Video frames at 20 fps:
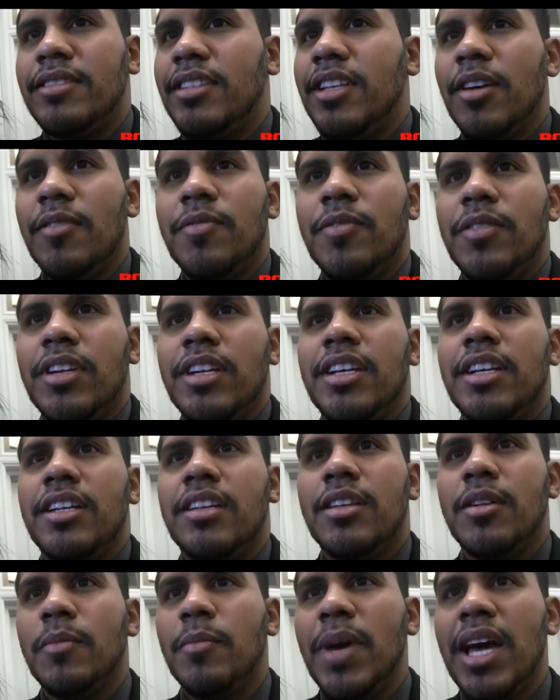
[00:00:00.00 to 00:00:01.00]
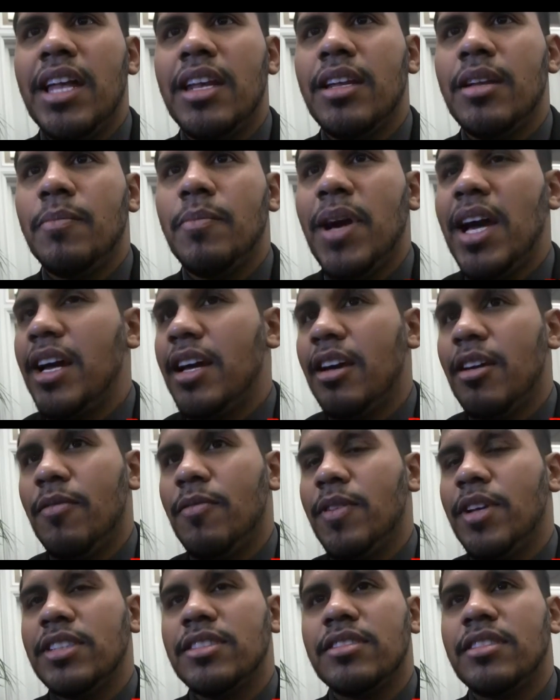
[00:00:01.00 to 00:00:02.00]
definitely the Manny Pacquiao
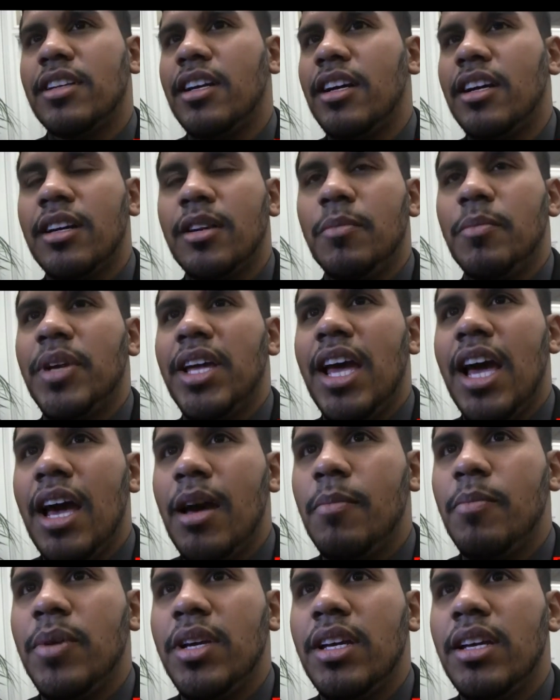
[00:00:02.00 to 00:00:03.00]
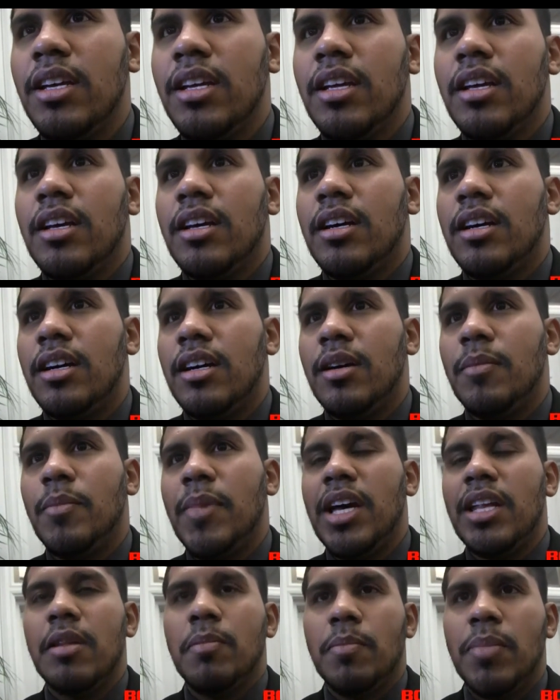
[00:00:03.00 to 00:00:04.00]
fans are not going to be happy.
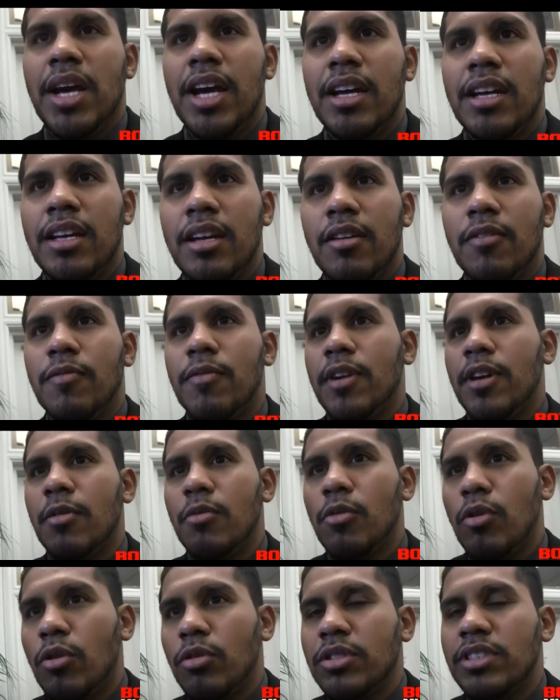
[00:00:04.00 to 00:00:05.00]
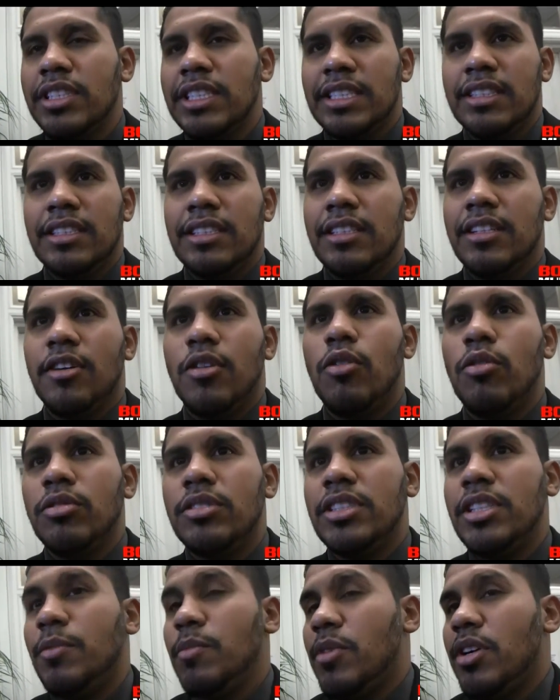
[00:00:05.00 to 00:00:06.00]
Manny Pacquiao, Freddie Roach, and their whole
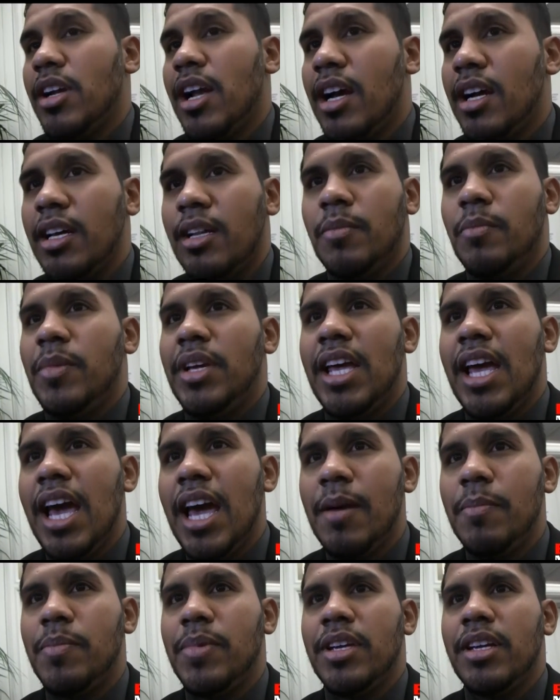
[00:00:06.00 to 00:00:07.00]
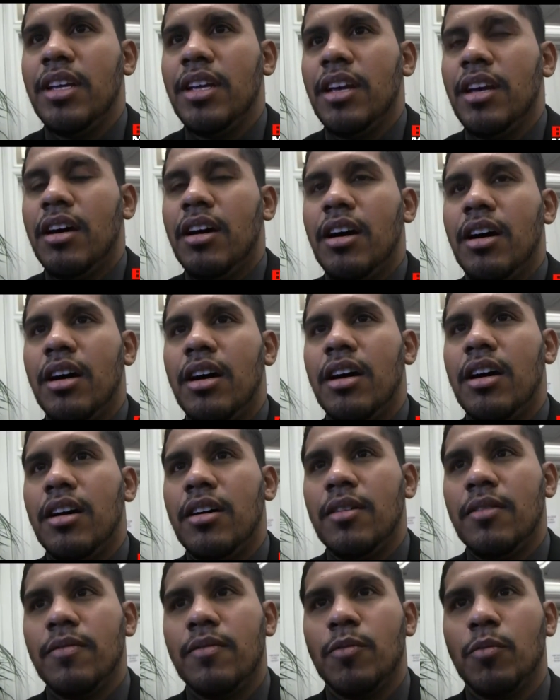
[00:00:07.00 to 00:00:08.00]
team are not going to be happy
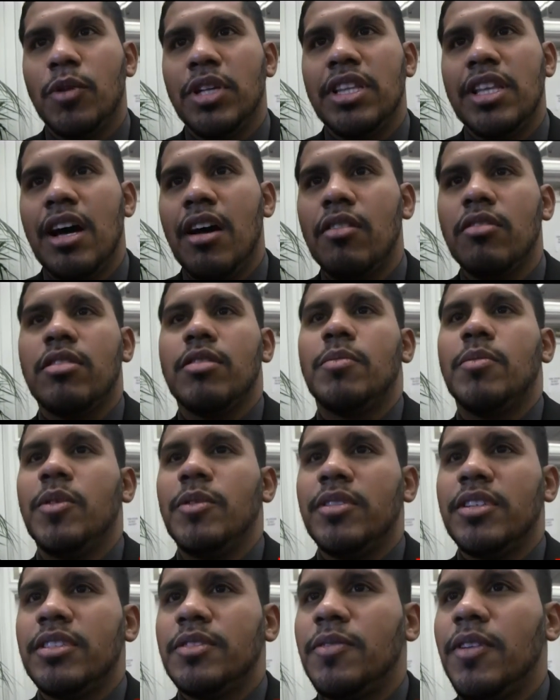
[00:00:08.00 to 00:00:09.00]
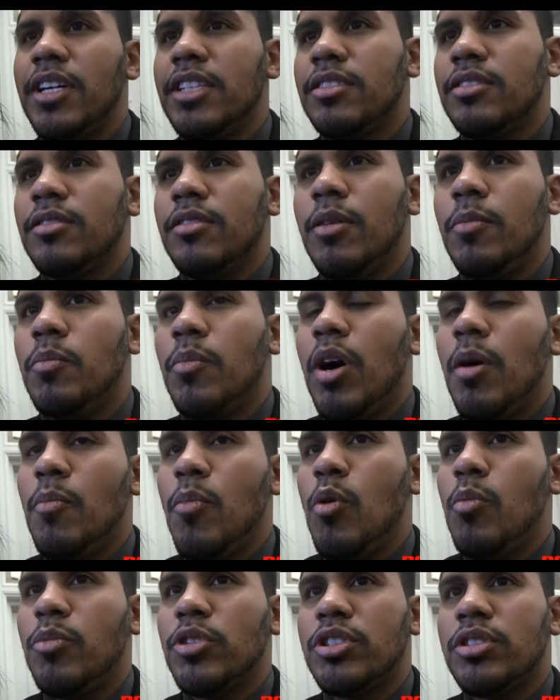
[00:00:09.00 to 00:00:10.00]
with the outcome of this fight. So
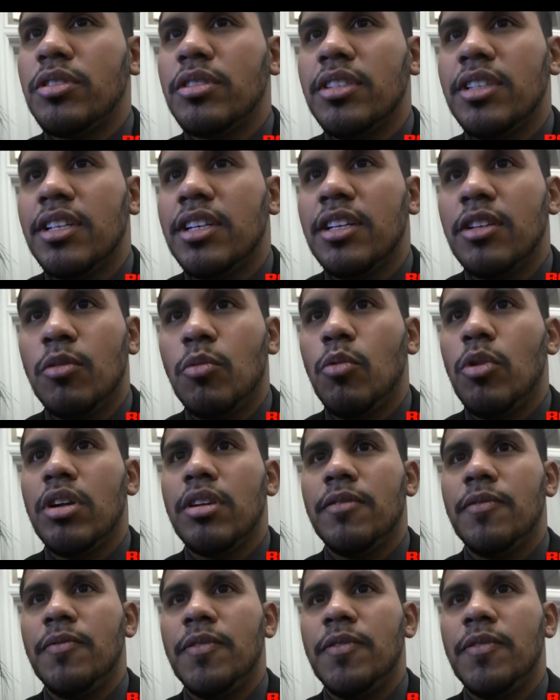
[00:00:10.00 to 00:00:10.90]
I'm almost sure they're going to want a